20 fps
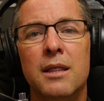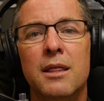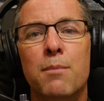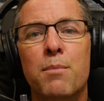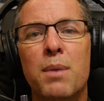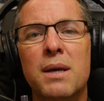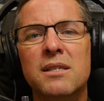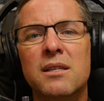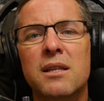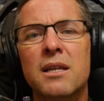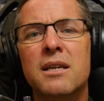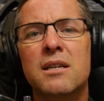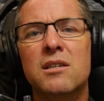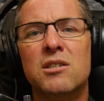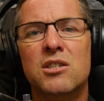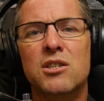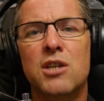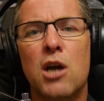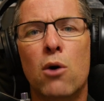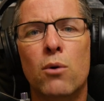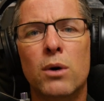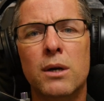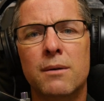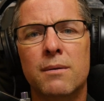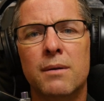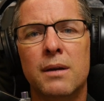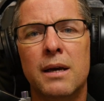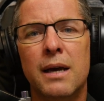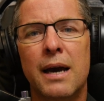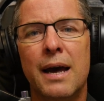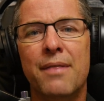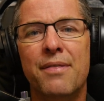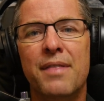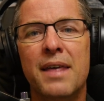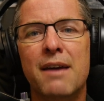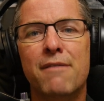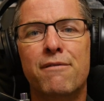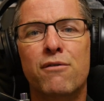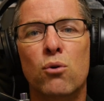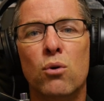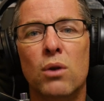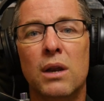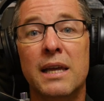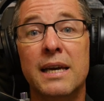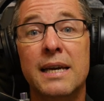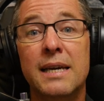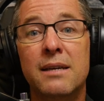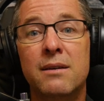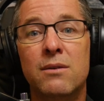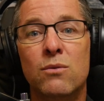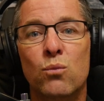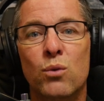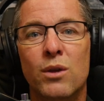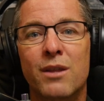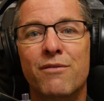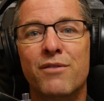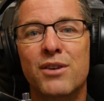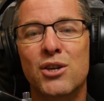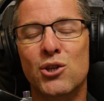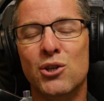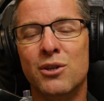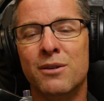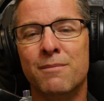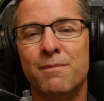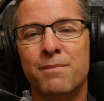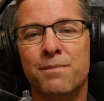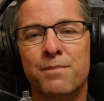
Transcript: The best leaders know it and therefore lead with a vision.